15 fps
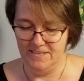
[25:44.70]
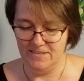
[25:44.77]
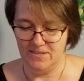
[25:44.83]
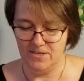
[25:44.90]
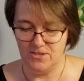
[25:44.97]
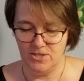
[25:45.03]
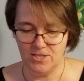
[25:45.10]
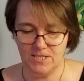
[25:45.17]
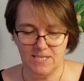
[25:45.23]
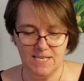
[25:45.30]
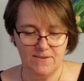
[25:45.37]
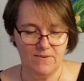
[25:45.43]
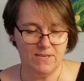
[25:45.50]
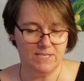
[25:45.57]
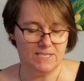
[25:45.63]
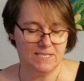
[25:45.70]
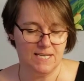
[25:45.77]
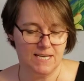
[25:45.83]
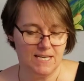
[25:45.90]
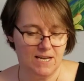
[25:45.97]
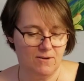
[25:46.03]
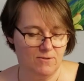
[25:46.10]
So you just leave it
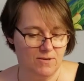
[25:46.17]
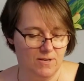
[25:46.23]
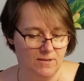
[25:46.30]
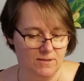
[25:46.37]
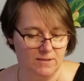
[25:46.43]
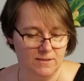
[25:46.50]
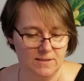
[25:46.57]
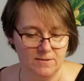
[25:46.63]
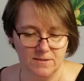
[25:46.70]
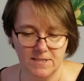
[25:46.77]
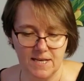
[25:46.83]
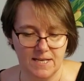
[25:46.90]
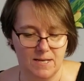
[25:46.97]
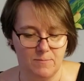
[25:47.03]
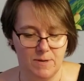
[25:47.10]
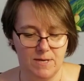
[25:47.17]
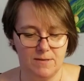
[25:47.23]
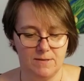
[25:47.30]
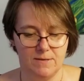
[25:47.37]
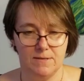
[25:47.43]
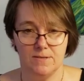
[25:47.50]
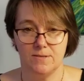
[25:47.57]
sticking out a little tiny bit,
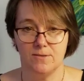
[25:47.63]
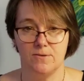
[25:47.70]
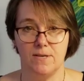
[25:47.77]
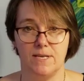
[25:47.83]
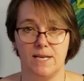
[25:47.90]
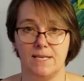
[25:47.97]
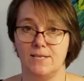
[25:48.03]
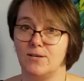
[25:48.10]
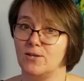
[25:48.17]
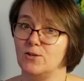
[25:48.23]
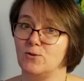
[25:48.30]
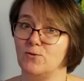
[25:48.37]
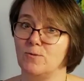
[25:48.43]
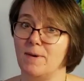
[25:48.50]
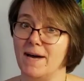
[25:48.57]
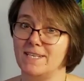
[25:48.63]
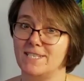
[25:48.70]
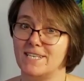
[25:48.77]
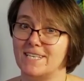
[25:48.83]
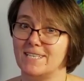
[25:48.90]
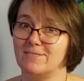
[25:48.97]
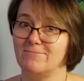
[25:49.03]
so then you can do the magic.